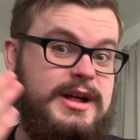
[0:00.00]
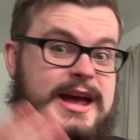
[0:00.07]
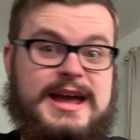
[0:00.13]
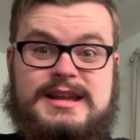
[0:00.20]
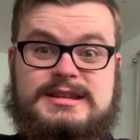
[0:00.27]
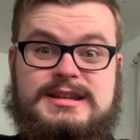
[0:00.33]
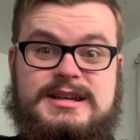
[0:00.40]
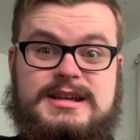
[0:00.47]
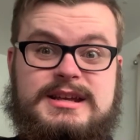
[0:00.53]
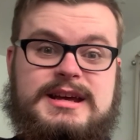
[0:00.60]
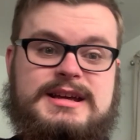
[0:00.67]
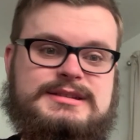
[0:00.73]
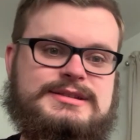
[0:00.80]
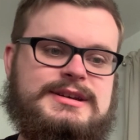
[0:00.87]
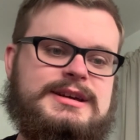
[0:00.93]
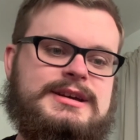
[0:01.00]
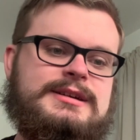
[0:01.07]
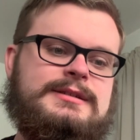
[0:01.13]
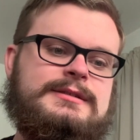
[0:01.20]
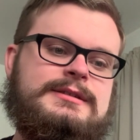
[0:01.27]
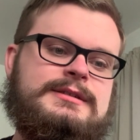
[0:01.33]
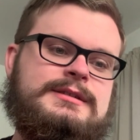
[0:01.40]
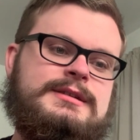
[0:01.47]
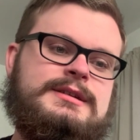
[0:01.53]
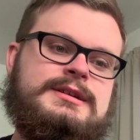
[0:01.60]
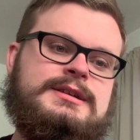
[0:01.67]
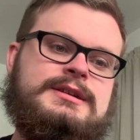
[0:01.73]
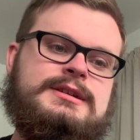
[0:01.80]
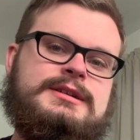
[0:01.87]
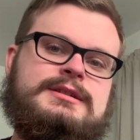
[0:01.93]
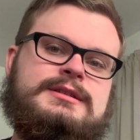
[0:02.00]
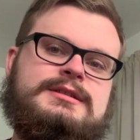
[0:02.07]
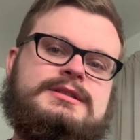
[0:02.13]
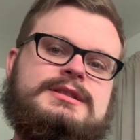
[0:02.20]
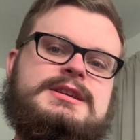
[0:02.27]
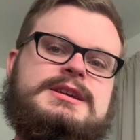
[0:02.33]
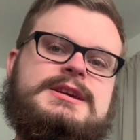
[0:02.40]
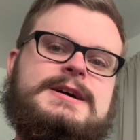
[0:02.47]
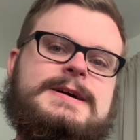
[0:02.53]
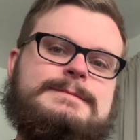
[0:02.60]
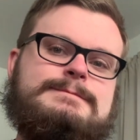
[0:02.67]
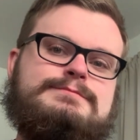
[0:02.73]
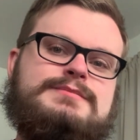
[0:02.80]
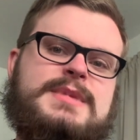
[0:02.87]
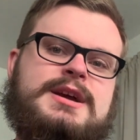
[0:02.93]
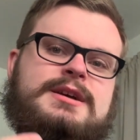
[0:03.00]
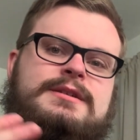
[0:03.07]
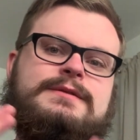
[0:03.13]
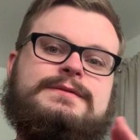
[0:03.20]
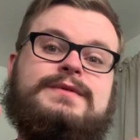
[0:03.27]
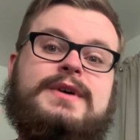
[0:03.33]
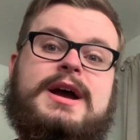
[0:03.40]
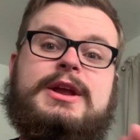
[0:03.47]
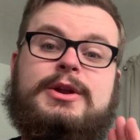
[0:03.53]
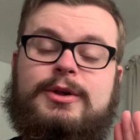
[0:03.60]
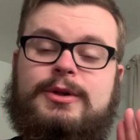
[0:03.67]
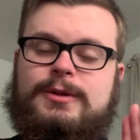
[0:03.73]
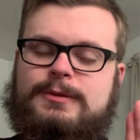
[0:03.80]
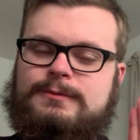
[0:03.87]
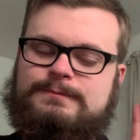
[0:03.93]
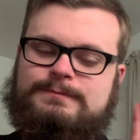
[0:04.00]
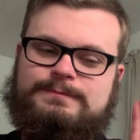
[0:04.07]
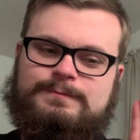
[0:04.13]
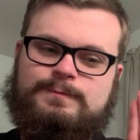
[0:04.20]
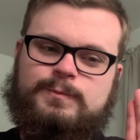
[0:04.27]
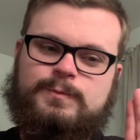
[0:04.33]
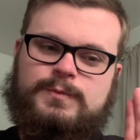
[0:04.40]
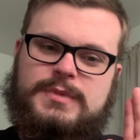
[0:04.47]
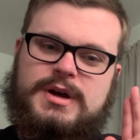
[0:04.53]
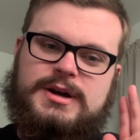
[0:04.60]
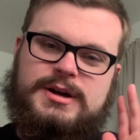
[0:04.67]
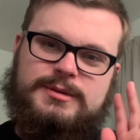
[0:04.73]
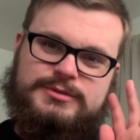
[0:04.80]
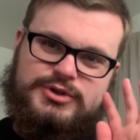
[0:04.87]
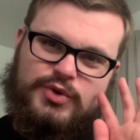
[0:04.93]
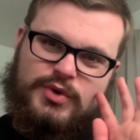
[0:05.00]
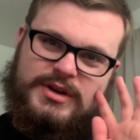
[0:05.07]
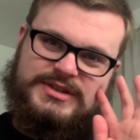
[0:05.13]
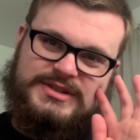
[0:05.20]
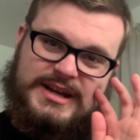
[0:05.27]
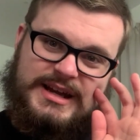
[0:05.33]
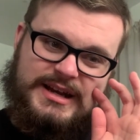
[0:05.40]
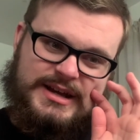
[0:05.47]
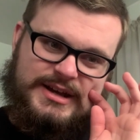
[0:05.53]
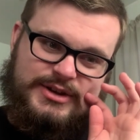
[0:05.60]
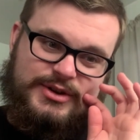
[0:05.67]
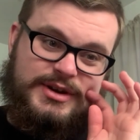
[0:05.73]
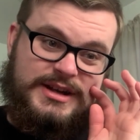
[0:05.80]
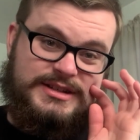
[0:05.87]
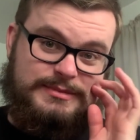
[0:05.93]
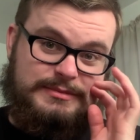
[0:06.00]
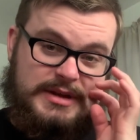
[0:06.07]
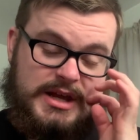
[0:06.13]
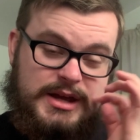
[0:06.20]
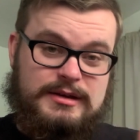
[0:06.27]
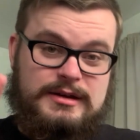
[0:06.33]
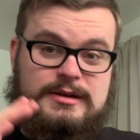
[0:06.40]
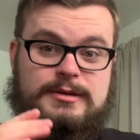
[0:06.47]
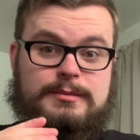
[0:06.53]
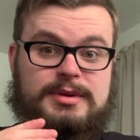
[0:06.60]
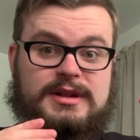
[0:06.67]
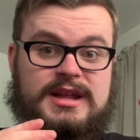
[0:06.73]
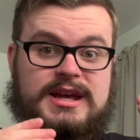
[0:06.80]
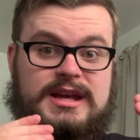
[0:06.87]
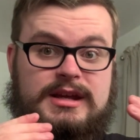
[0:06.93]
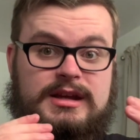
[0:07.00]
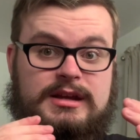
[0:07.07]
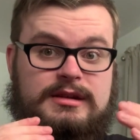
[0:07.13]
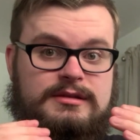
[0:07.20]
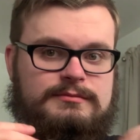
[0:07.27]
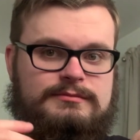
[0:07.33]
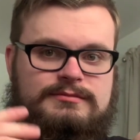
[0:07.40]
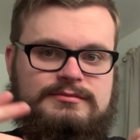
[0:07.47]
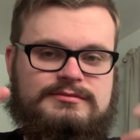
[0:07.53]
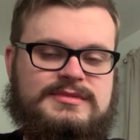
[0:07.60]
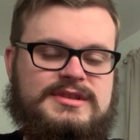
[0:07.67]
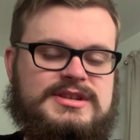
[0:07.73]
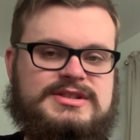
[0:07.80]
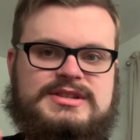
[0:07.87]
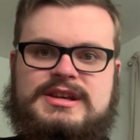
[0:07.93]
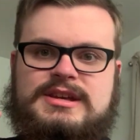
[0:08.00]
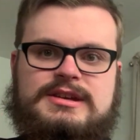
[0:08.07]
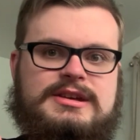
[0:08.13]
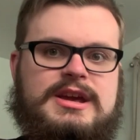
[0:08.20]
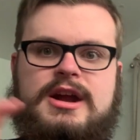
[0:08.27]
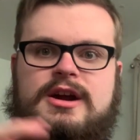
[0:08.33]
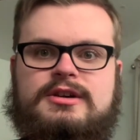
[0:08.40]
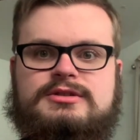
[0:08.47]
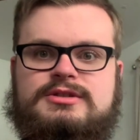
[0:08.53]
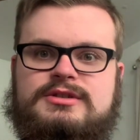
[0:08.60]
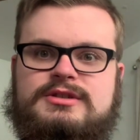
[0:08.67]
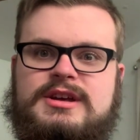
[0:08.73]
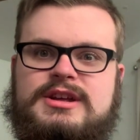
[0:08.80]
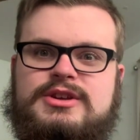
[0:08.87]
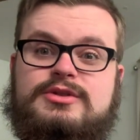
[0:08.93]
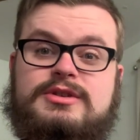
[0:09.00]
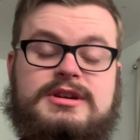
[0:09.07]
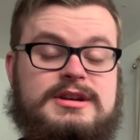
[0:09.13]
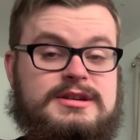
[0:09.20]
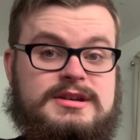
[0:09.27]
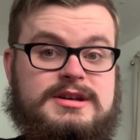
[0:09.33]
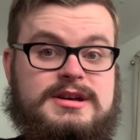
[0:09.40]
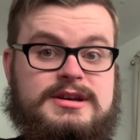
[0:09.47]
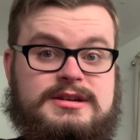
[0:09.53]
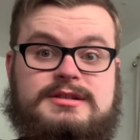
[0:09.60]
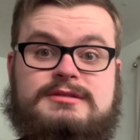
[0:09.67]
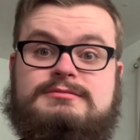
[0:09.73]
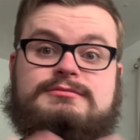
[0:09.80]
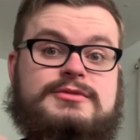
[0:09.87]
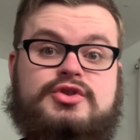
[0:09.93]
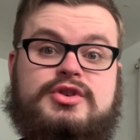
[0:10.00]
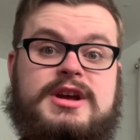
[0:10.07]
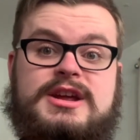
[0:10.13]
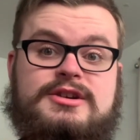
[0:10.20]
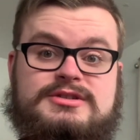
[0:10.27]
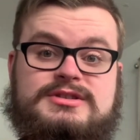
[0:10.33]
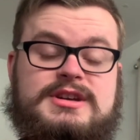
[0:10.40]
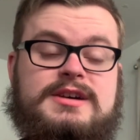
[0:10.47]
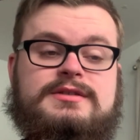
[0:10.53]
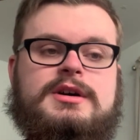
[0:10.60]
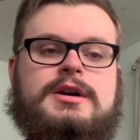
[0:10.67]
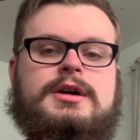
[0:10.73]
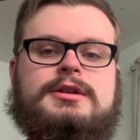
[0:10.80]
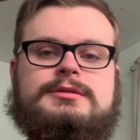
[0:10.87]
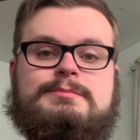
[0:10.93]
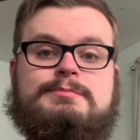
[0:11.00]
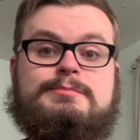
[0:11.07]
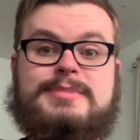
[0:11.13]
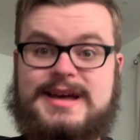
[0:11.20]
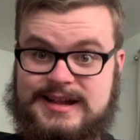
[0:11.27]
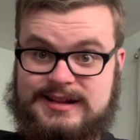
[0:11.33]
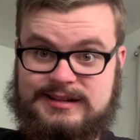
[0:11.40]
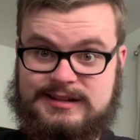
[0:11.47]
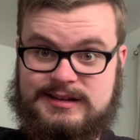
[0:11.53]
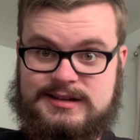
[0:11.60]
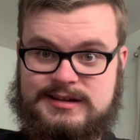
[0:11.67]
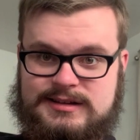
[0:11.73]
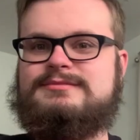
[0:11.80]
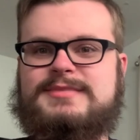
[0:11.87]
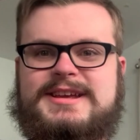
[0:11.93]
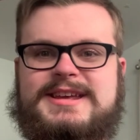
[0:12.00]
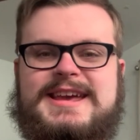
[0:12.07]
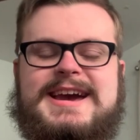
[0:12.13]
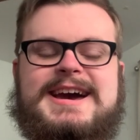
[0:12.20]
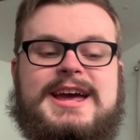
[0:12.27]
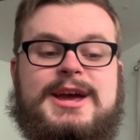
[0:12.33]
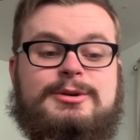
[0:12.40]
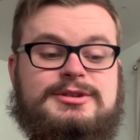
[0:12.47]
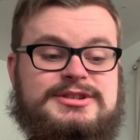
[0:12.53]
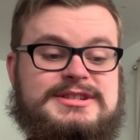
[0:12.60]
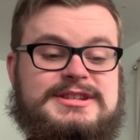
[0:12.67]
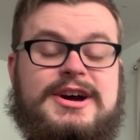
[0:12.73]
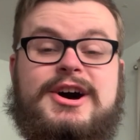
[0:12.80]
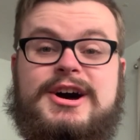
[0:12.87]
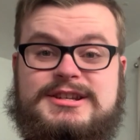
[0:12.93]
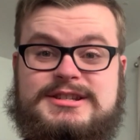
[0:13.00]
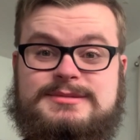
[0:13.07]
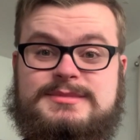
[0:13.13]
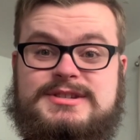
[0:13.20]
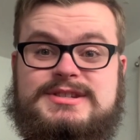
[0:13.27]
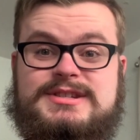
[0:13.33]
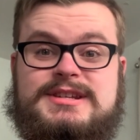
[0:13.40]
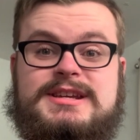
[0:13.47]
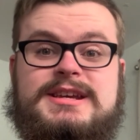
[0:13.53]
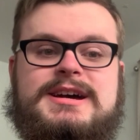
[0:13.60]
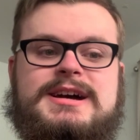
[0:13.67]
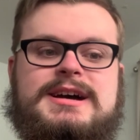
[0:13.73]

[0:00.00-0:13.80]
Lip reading: ending as, like, the final choice that you get to make playing this character that you can create yourself called Bell. But yeah, it was just awesome to see